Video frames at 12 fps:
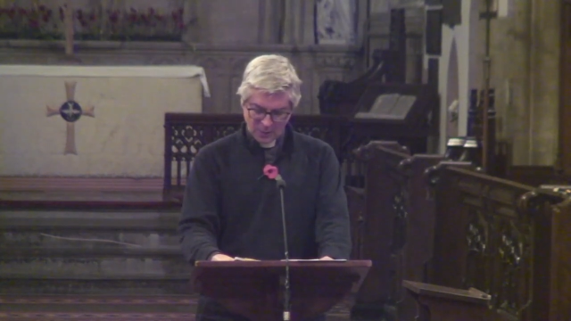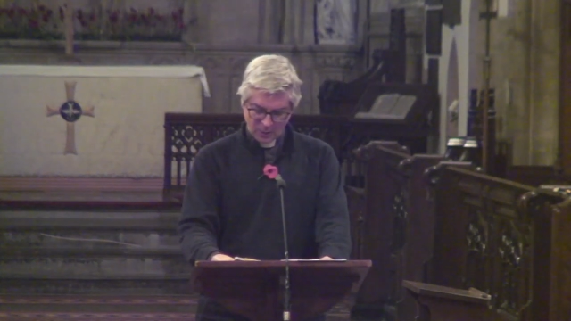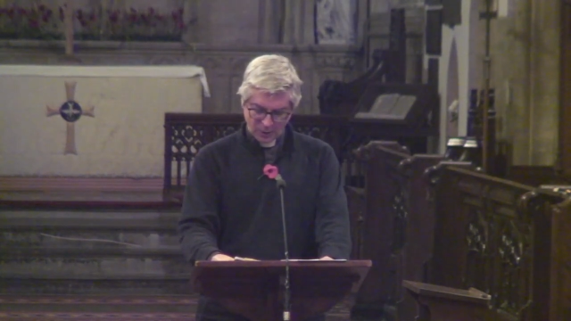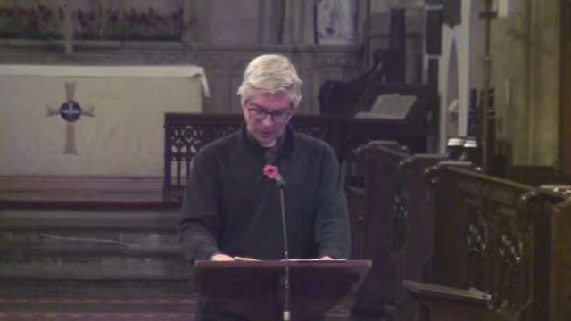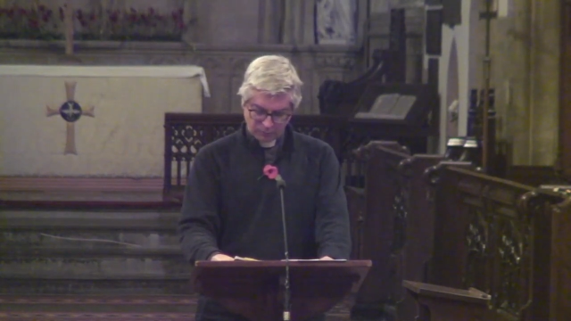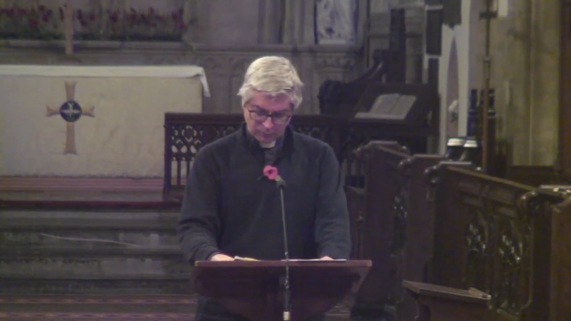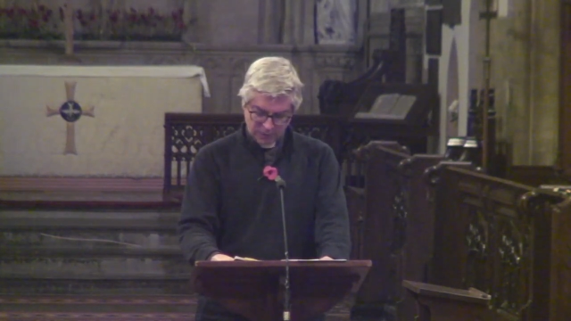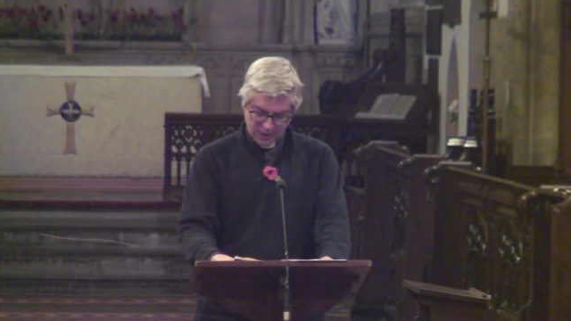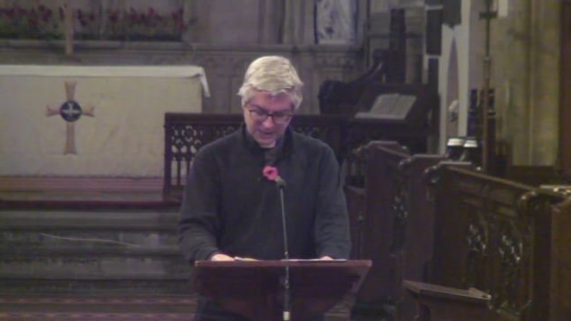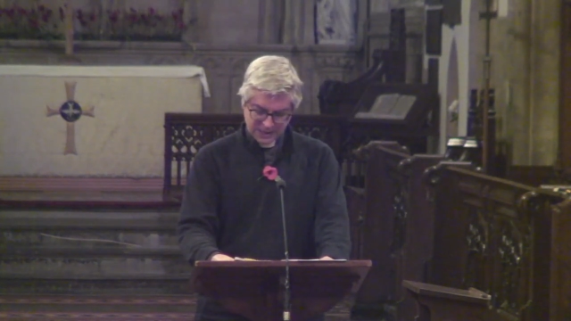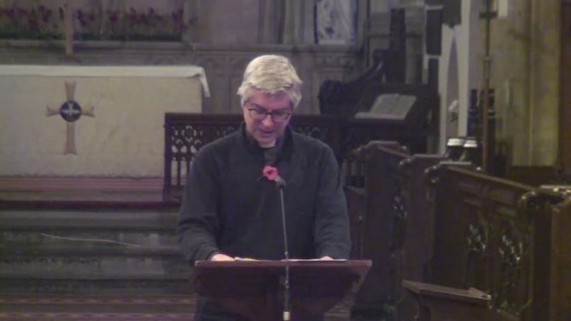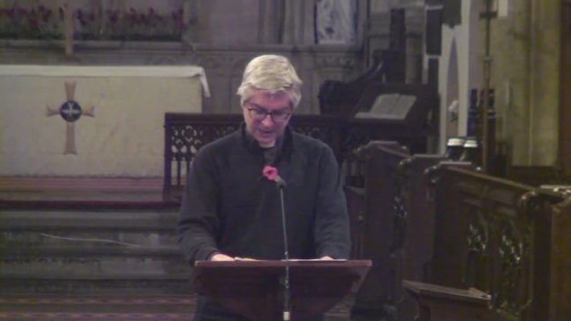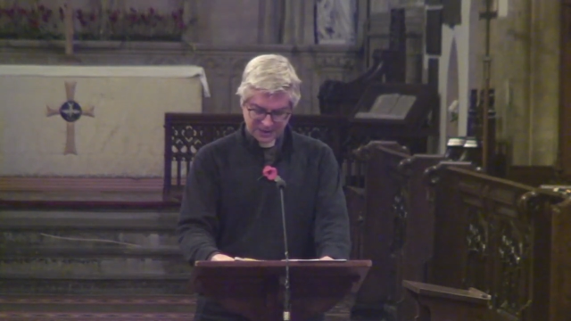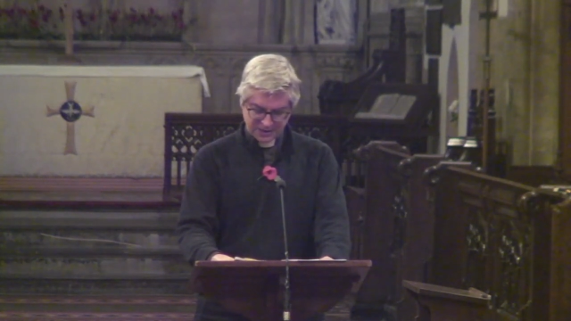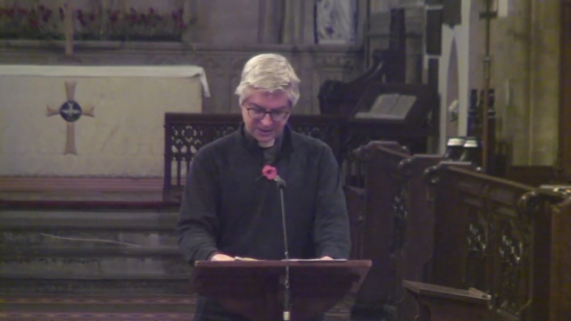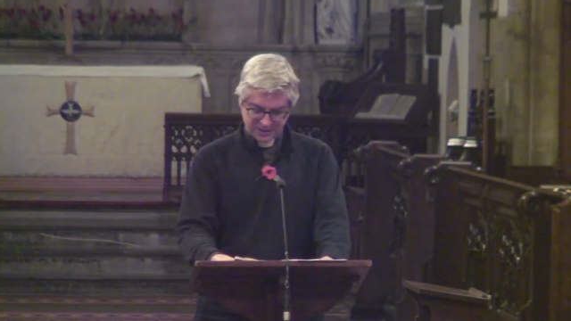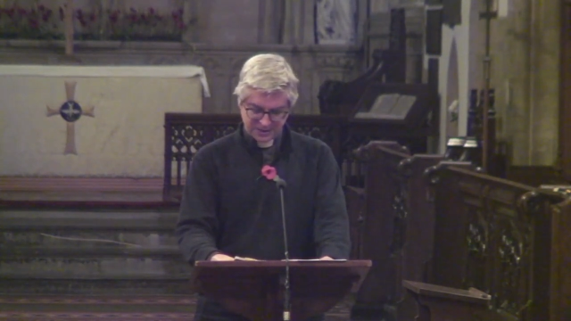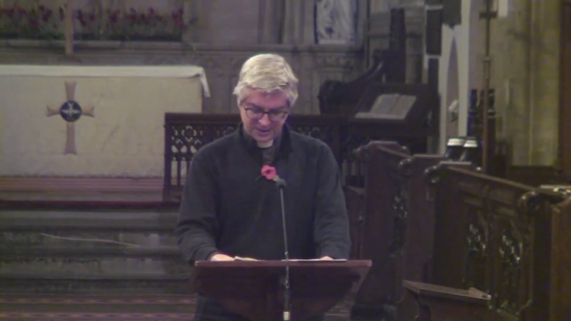what
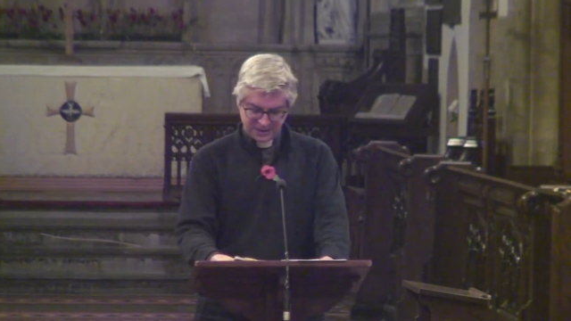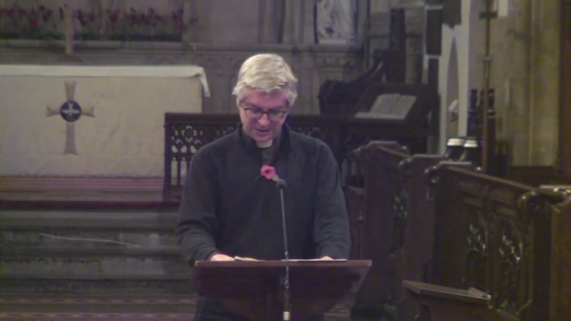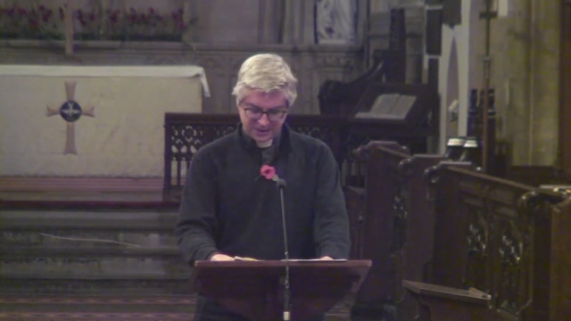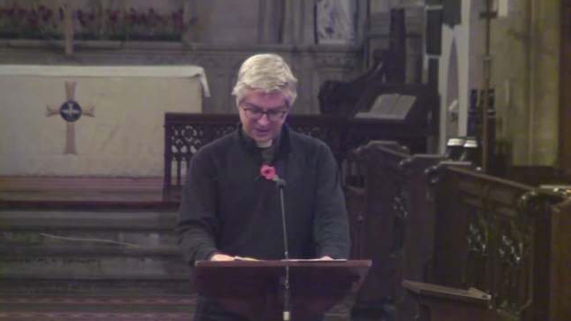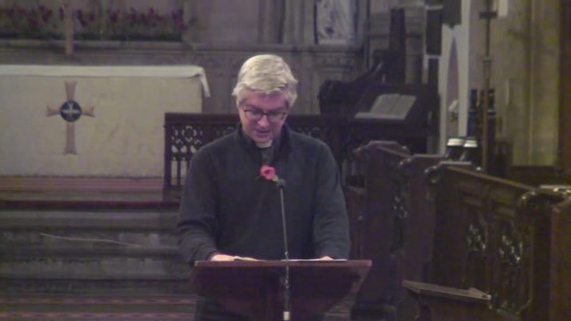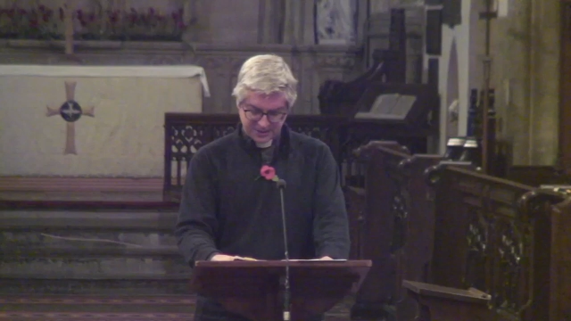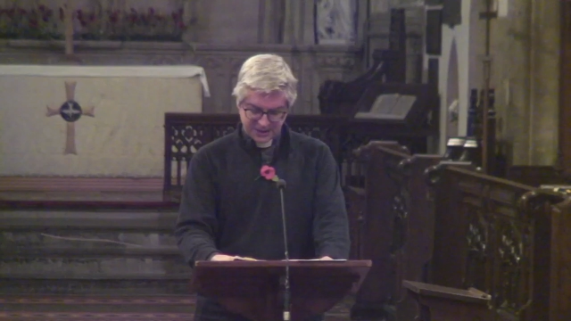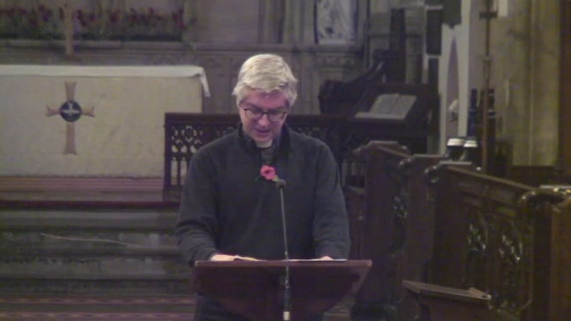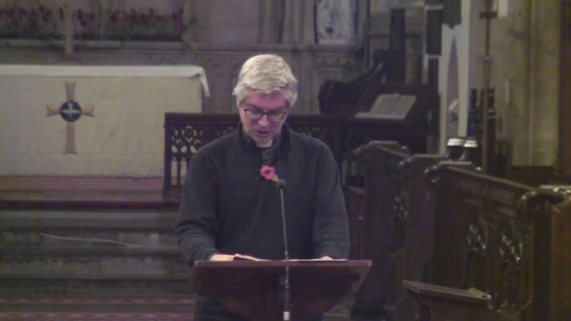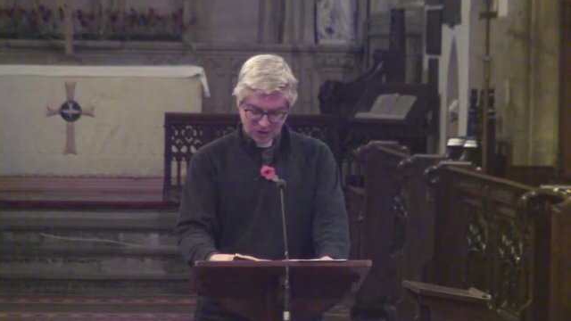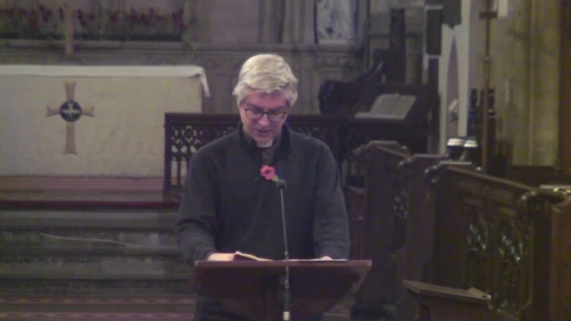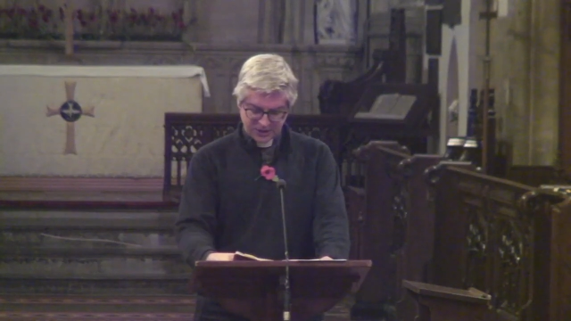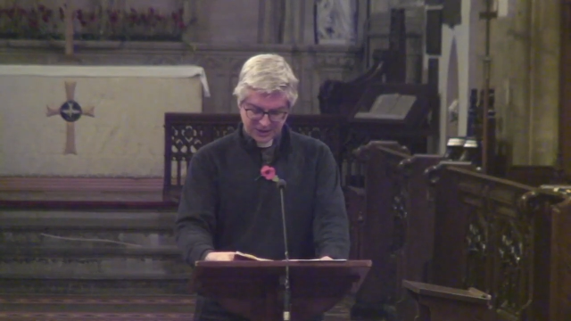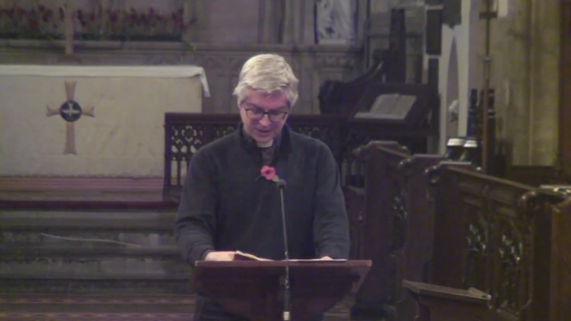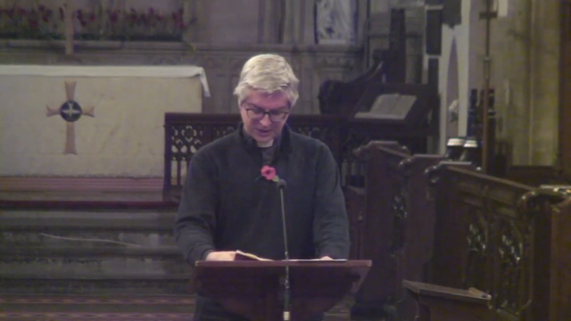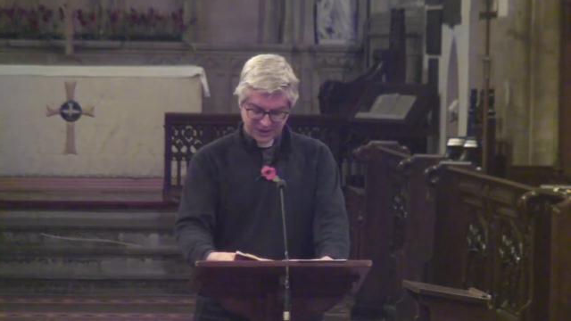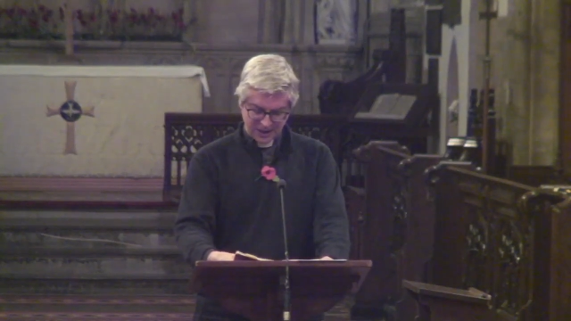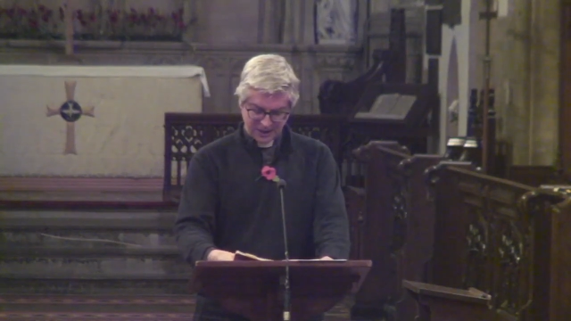readiness to see
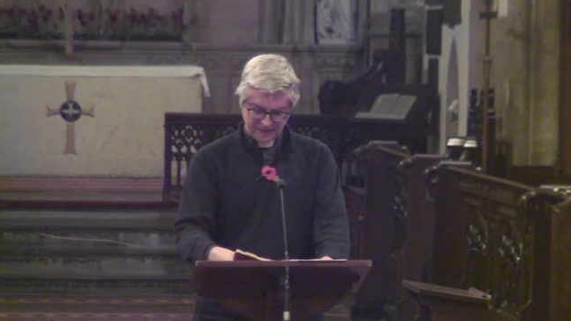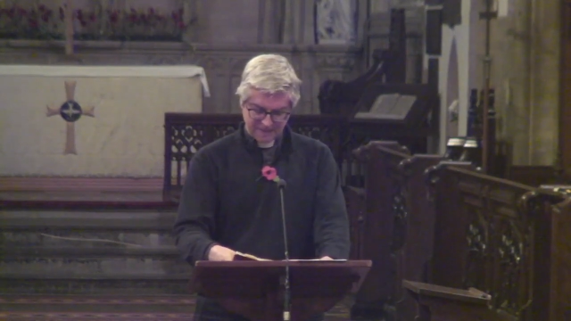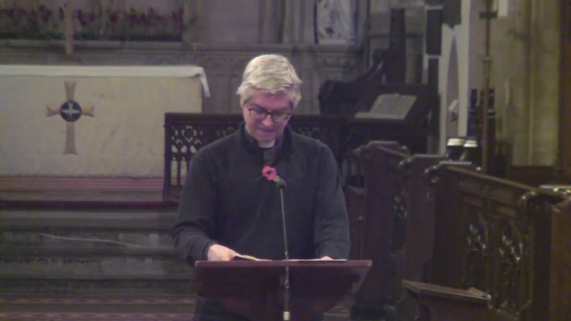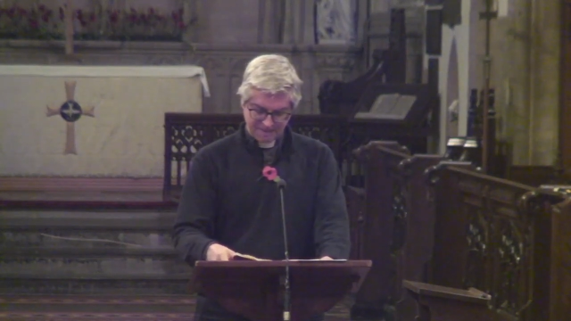justice done.